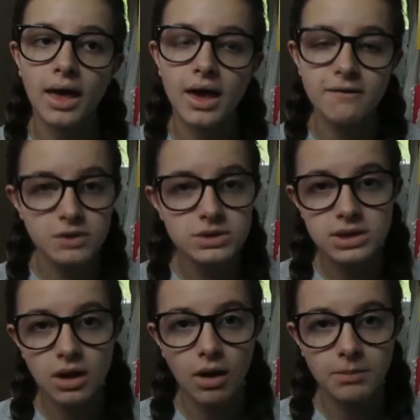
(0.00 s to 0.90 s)
If you
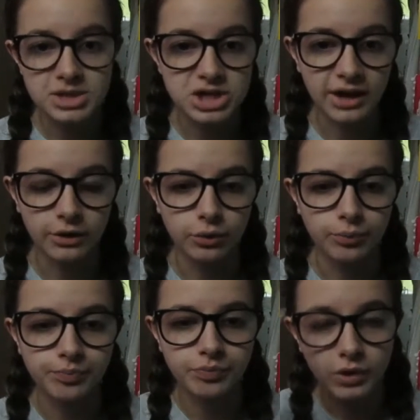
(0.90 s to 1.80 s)
start up a
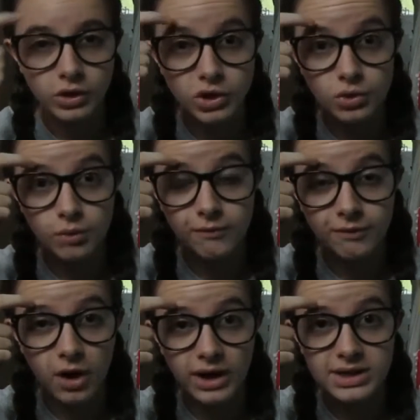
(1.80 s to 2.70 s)
channel, you will
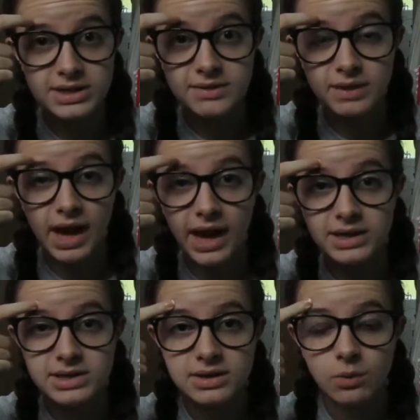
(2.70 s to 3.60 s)
find that
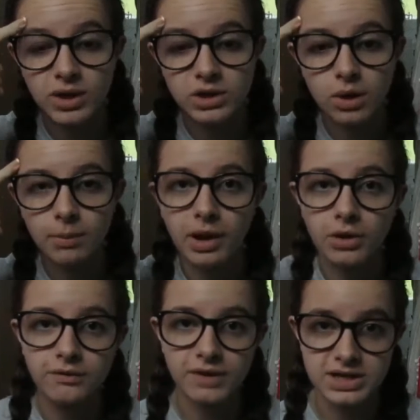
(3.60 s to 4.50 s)
when you
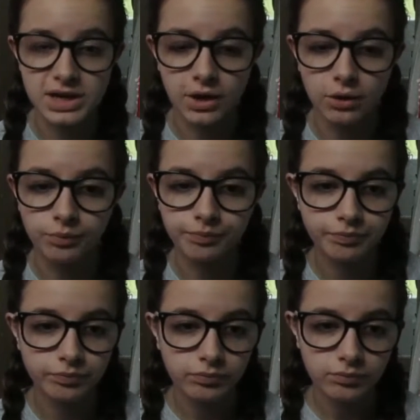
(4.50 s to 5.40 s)
upload a video,
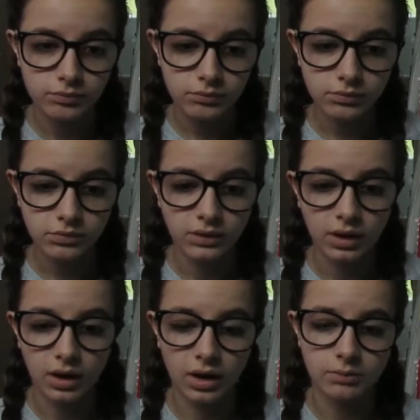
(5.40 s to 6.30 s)

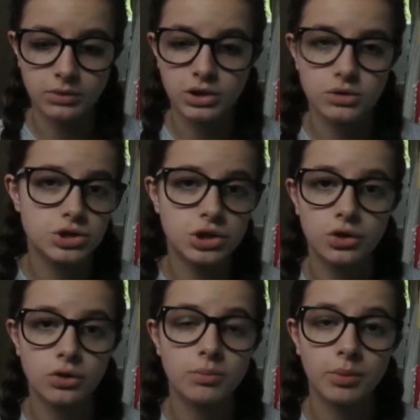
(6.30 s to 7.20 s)

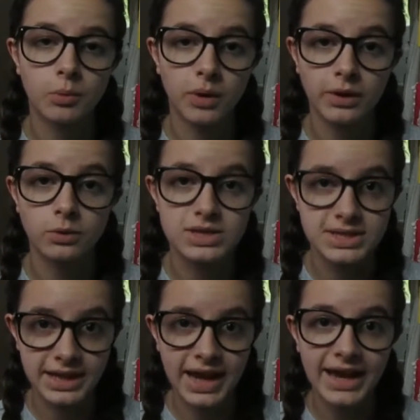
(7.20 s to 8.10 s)
YouTube will
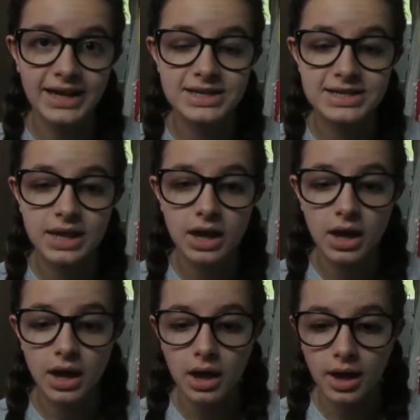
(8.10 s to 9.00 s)
select
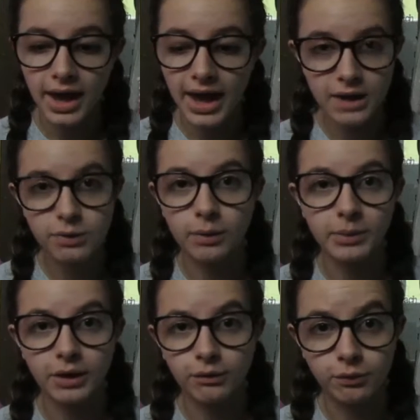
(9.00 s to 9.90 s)
a
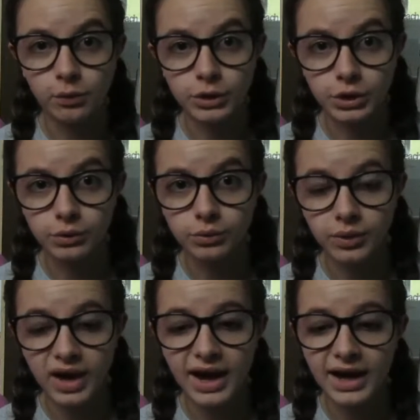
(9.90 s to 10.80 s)
thumbnail for you
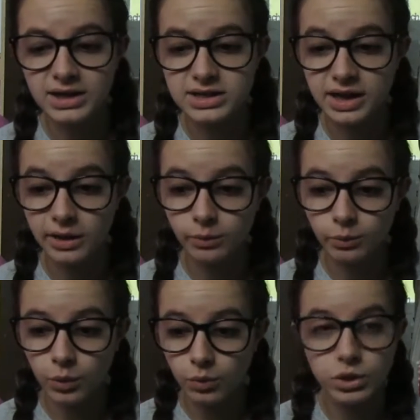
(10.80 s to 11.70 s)
and it
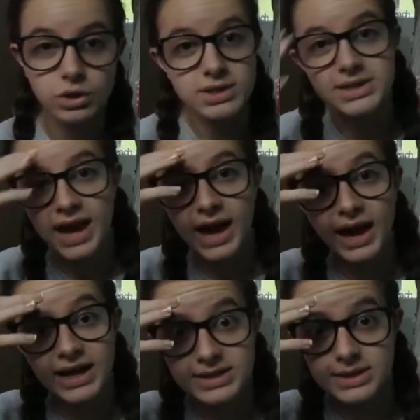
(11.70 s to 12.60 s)
will use that
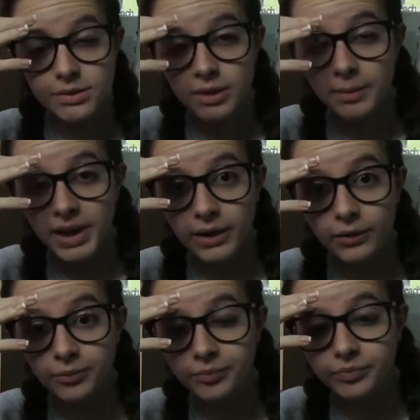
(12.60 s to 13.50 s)
as the thumbnail.